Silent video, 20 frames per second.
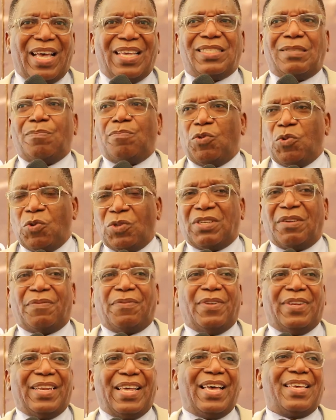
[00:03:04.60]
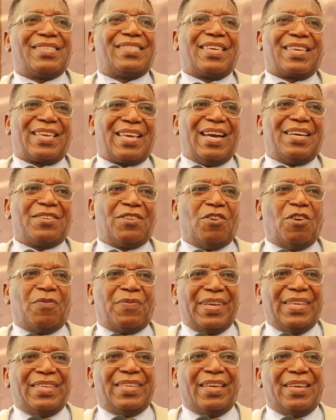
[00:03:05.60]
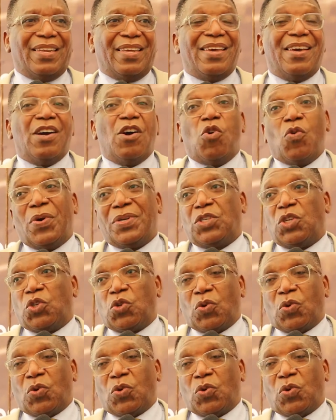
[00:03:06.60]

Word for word: as beautiful as the Garden of Eden, which